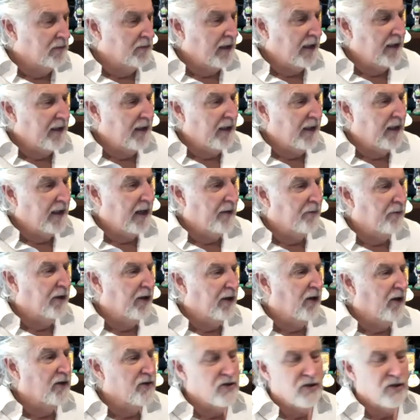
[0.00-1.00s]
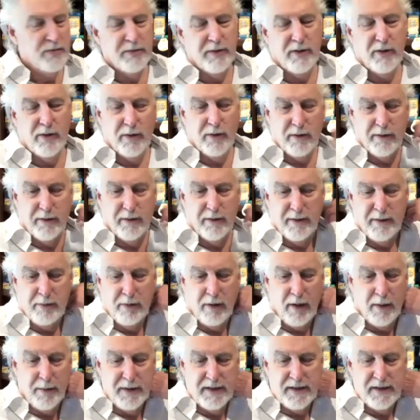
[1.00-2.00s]
I think every entrepreneur would
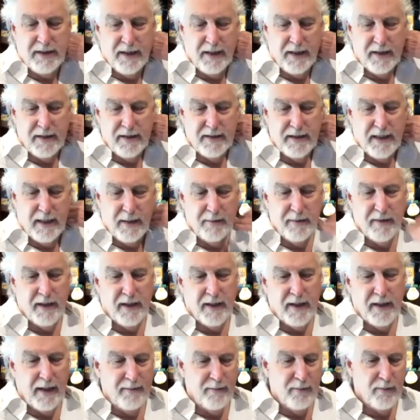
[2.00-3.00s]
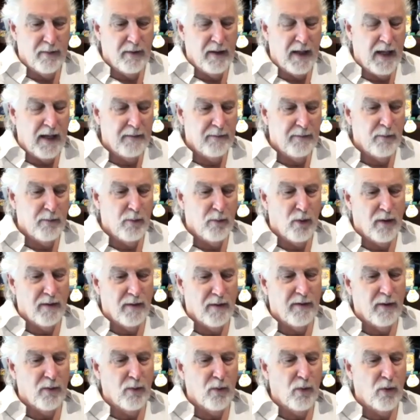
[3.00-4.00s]
probably say the same thing, have, have more of
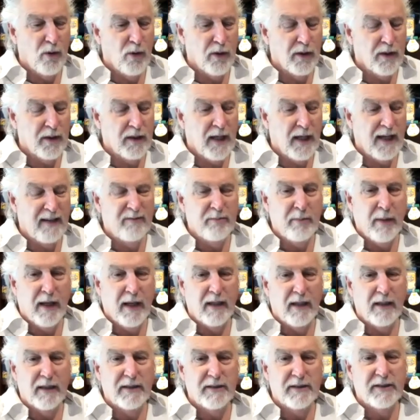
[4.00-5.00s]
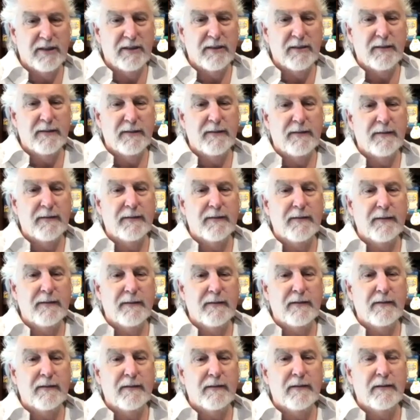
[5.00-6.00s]
a work-life balance.
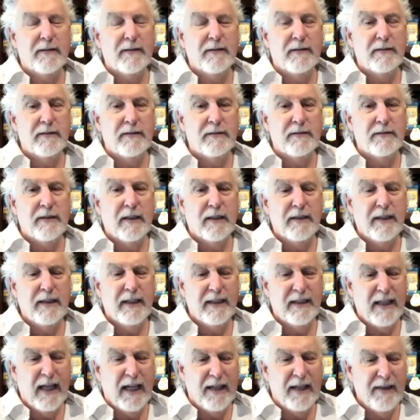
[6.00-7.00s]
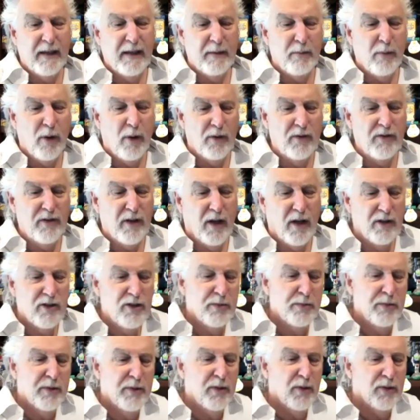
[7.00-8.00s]
Mm-hmm. I think, I think most
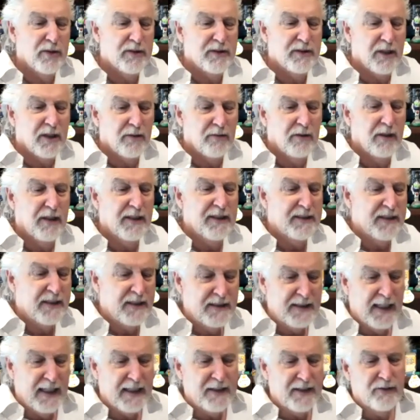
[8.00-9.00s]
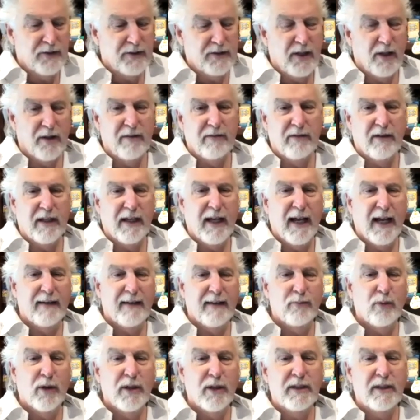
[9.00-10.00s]
entrepreneurs that are really successful don't really
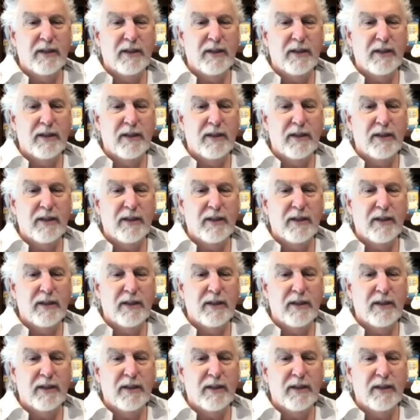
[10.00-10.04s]
have one.